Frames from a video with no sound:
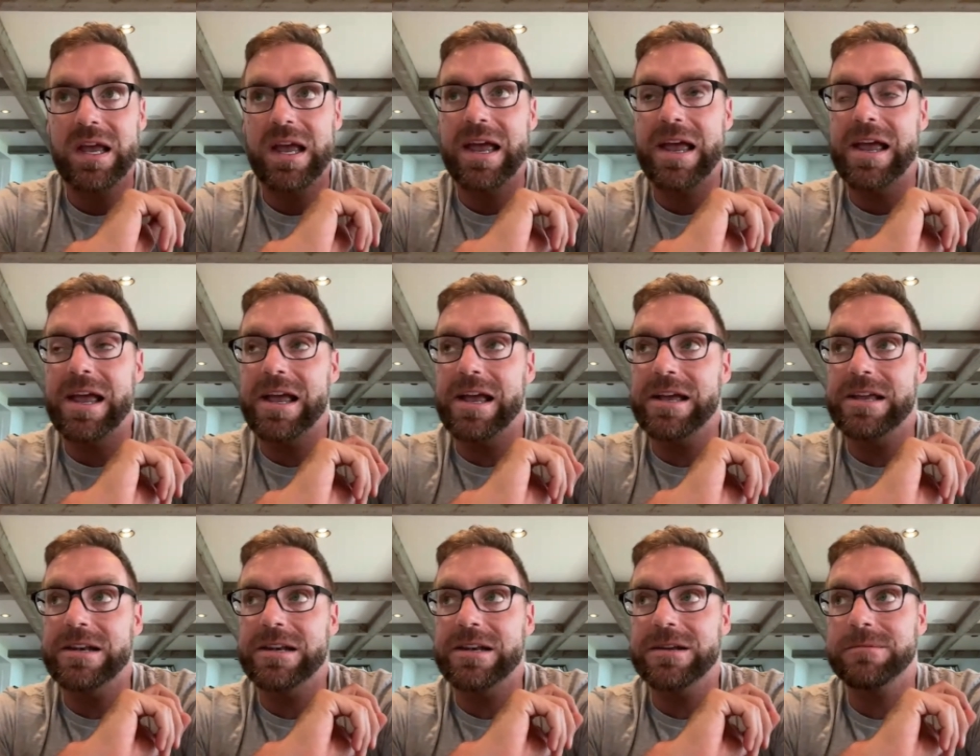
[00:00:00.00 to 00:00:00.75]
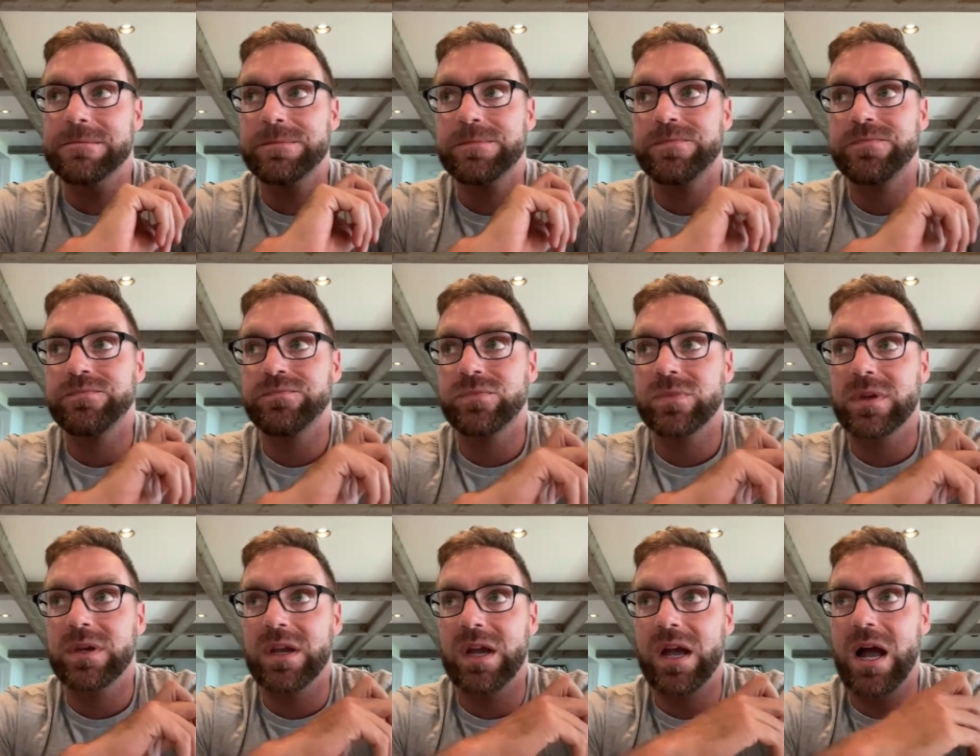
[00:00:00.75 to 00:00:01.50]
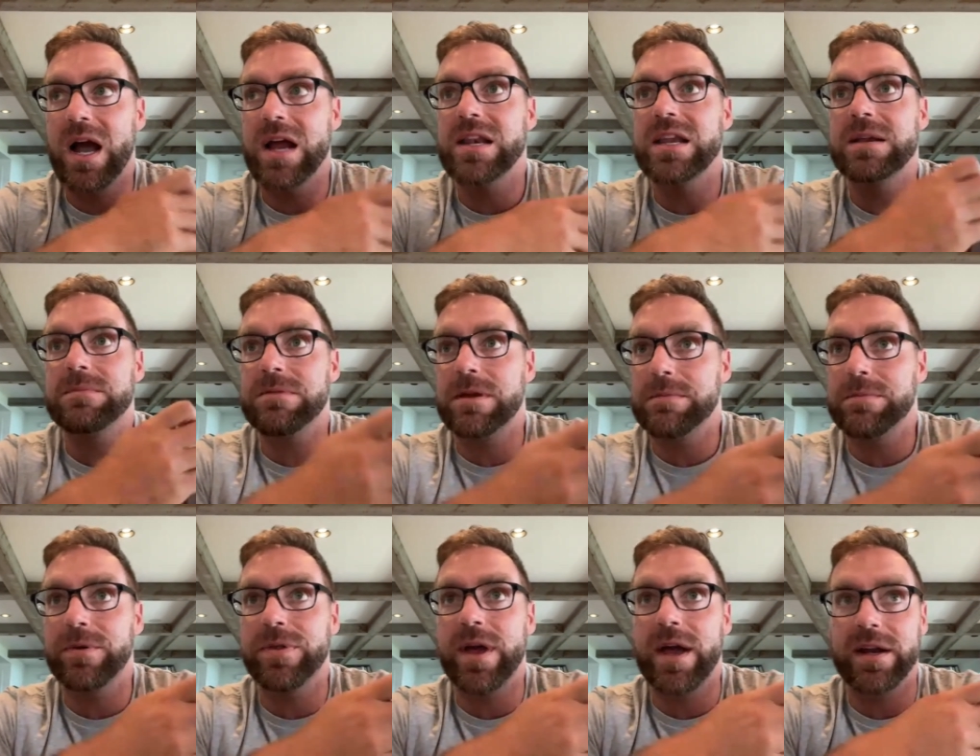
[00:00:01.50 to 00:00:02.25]
And I need
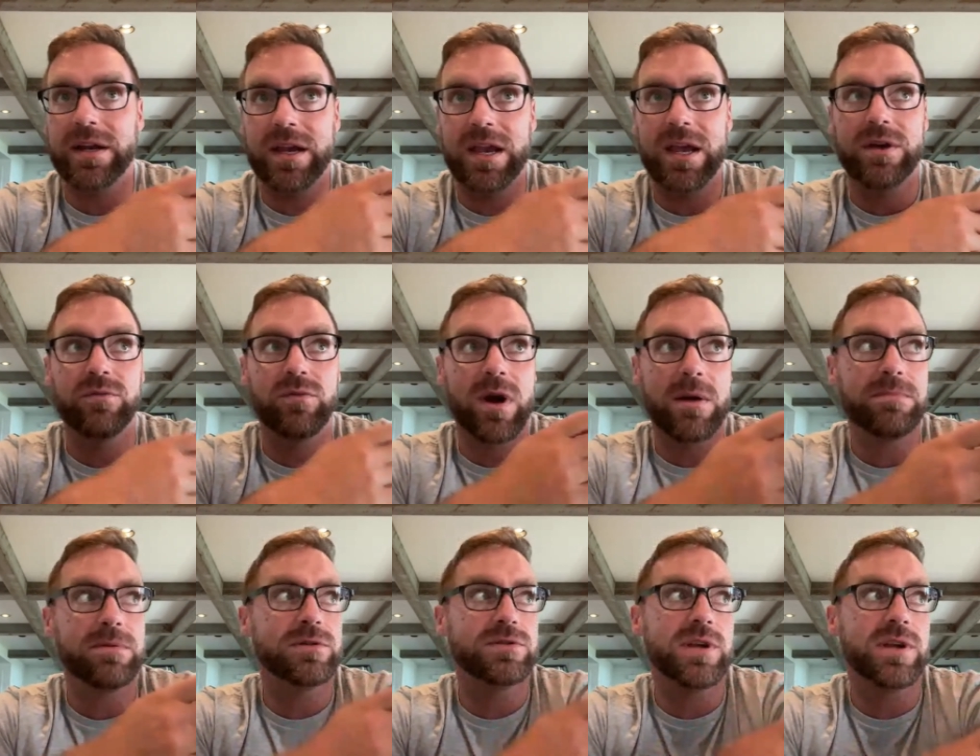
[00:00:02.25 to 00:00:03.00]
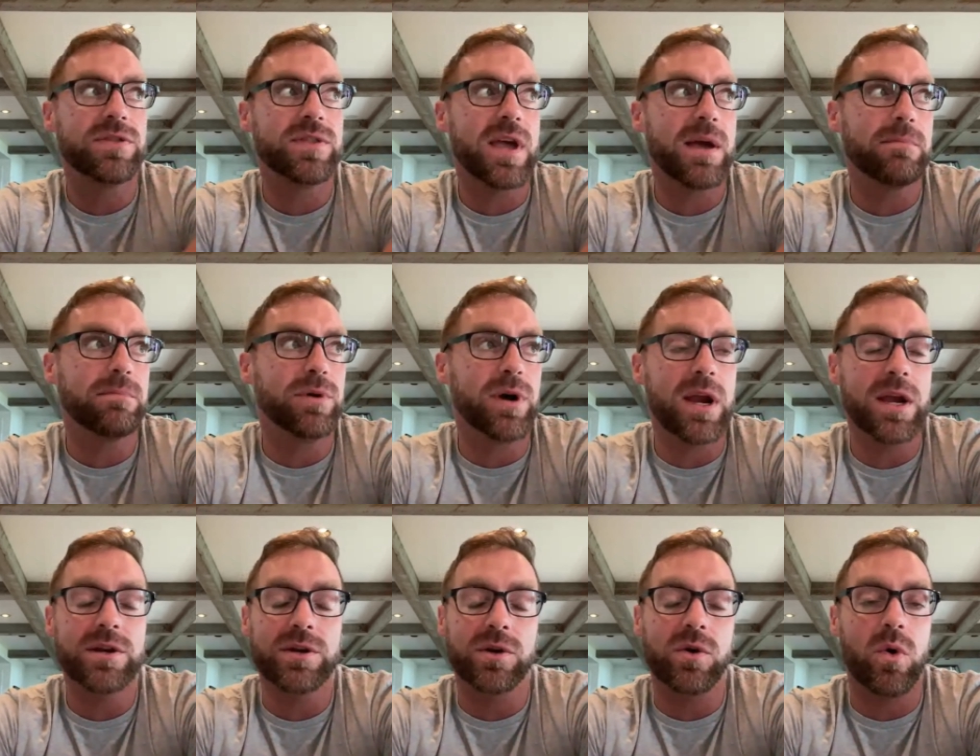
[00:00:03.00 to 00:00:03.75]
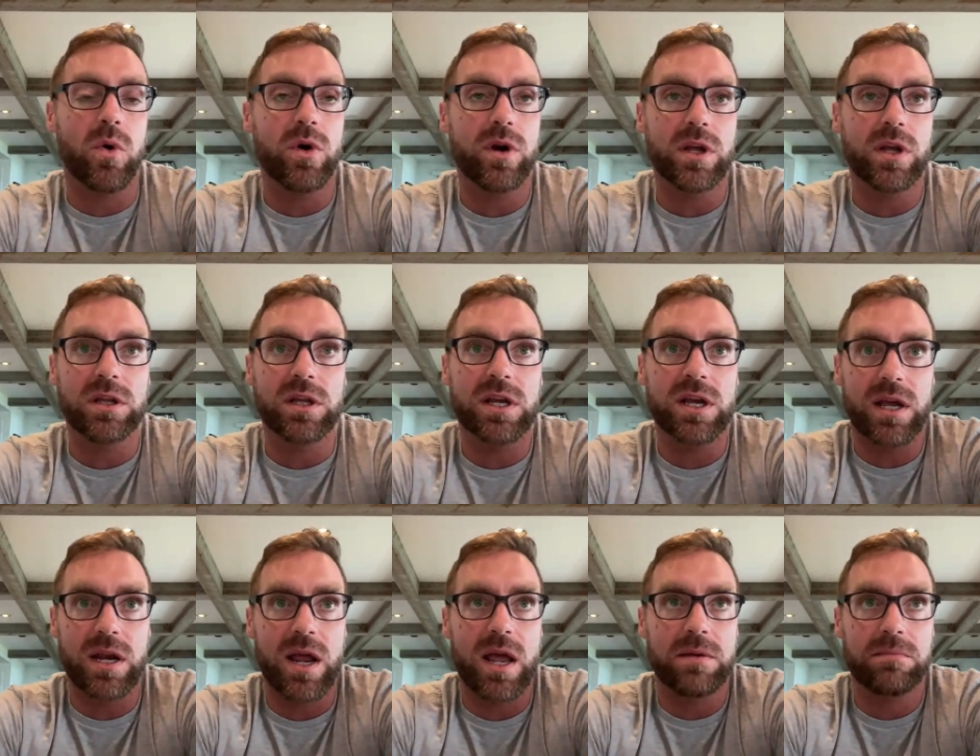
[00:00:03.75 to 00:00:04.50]
people that can represent that brand accordingly
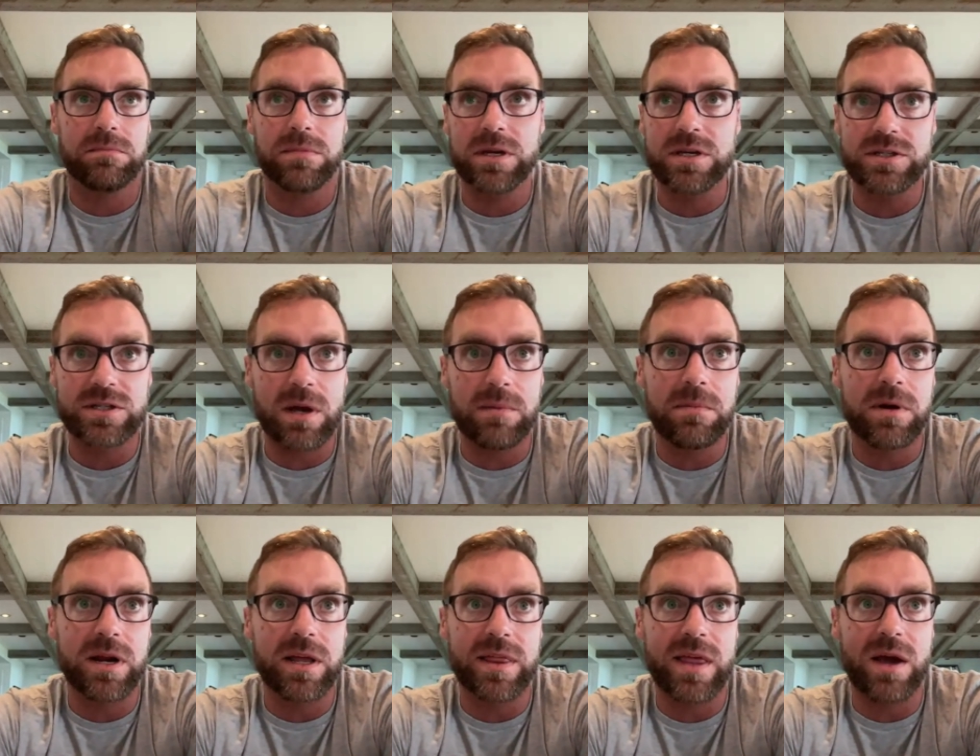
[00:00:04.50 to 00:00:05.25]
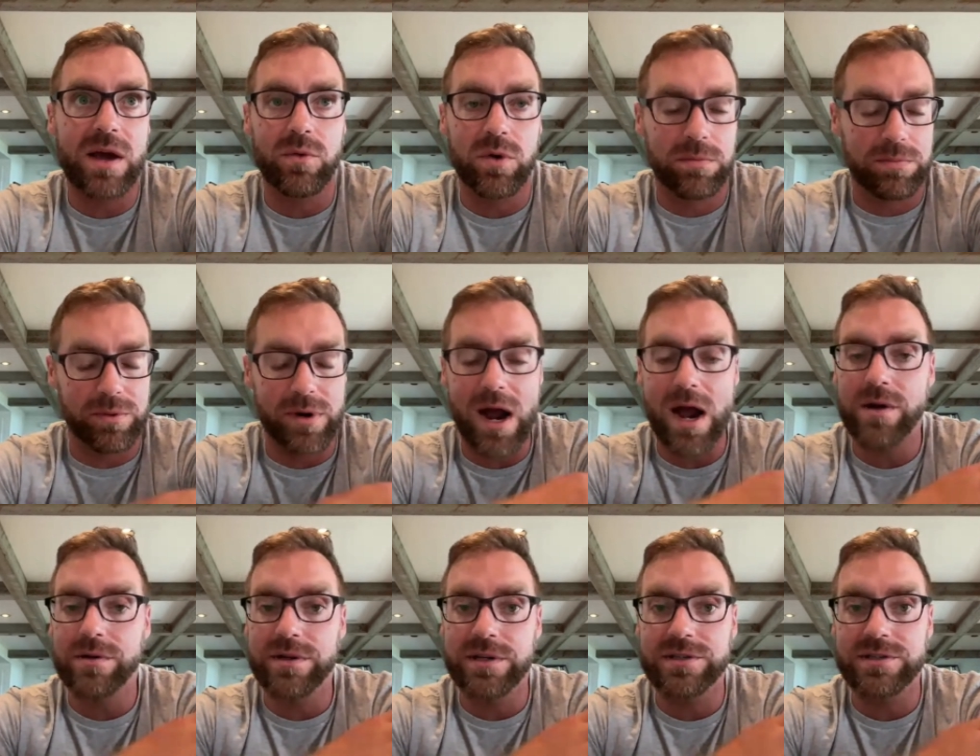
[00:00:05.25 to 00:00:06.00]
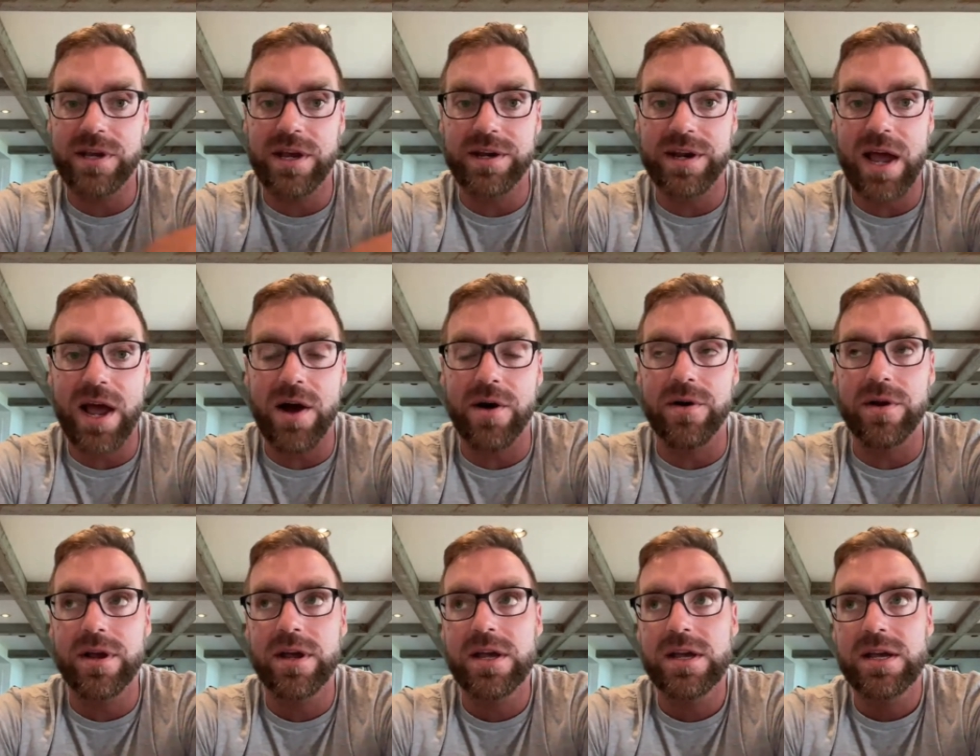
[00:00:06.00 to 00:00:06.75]
and be somebody that we're proud to send out.